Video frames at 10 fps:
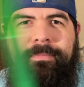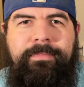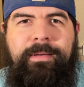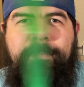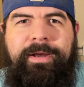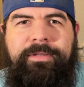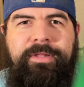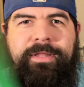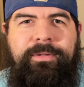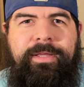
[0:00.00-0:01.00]
Might cut this
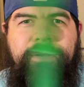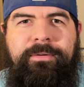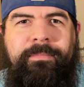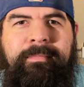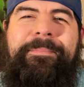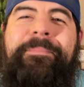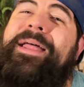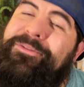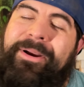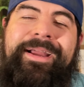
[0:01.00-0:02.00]
out later.
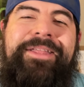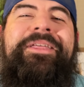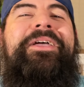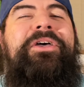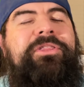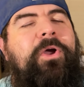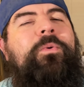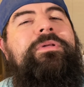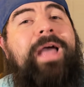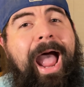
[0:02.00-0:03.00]
That's right, guys. Star
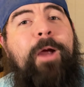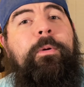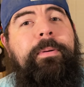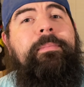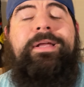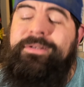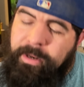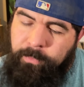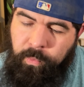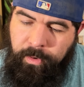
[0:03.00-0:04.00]
Wars High Republic
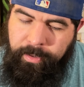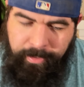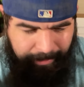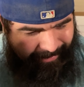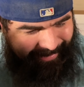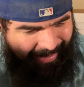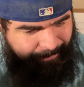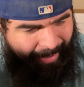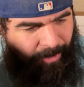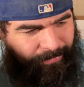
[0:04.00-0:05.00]
#1 came
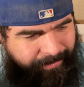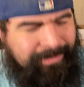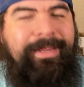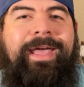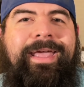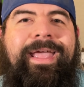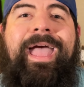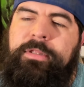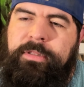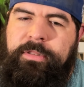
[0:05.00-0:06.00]
out today.
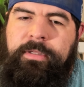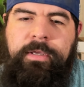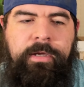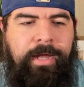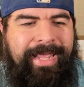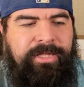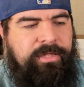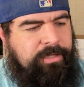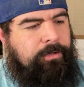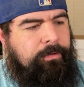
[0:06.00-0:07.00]
It's a
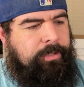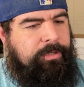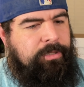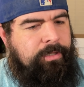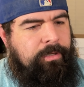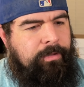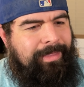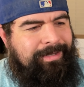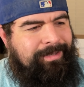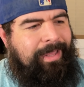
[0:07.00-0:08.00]
series
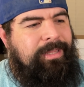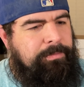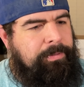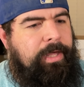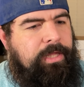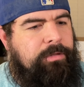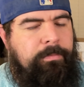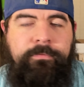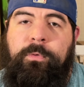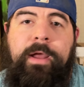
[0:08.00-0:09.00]
that takes place
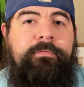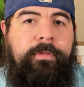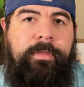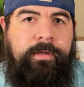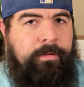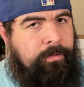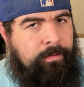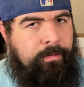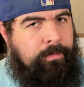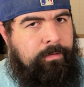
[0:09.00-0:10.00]
before everything.
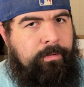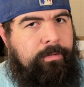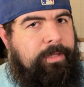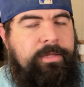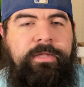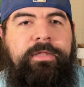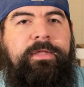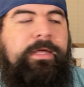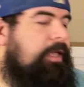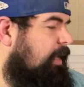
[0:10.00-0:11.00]

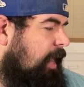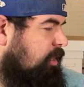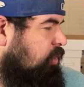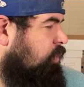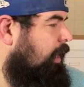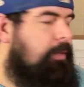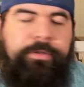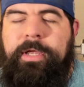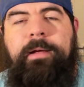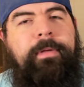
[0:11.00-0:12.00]
It has a great little
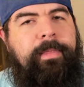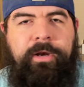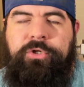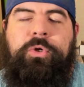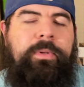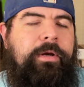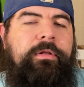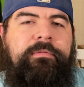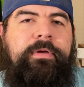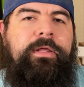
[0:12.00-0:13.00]
timeline that I'll show later in
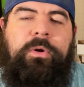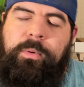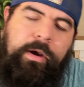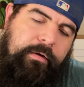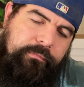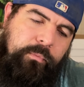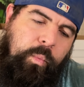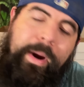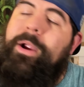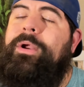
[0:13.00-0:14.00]
the video of where it